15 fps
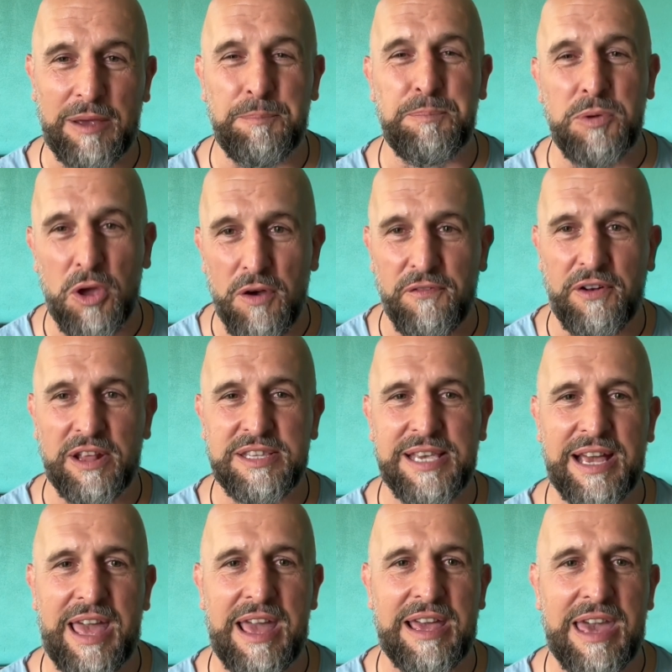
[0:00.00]
A beautiful
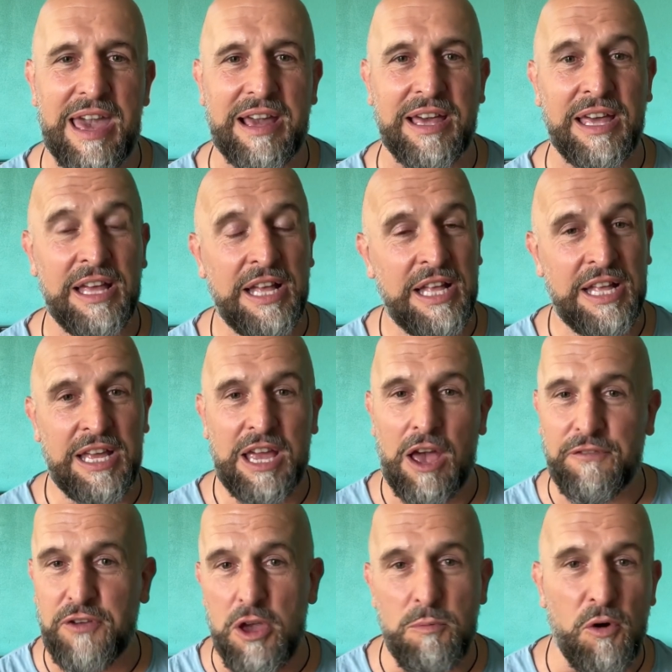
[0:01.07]
attacking kick.
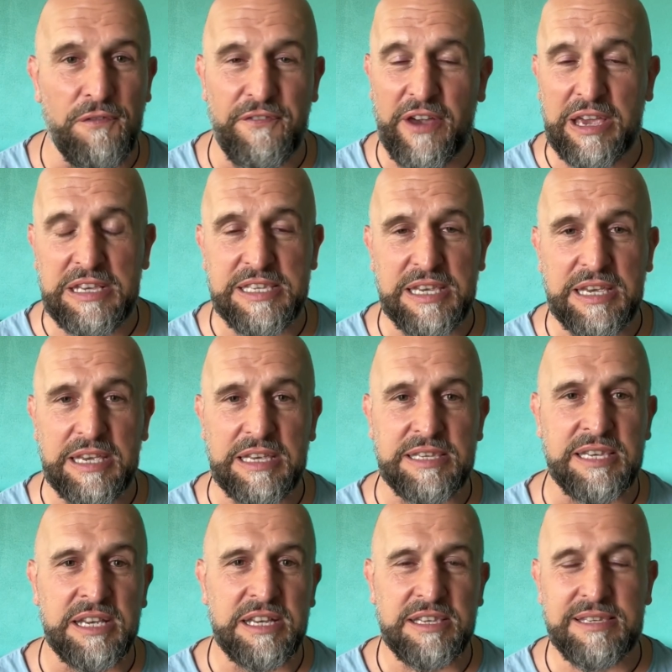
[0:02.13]
A few more phases,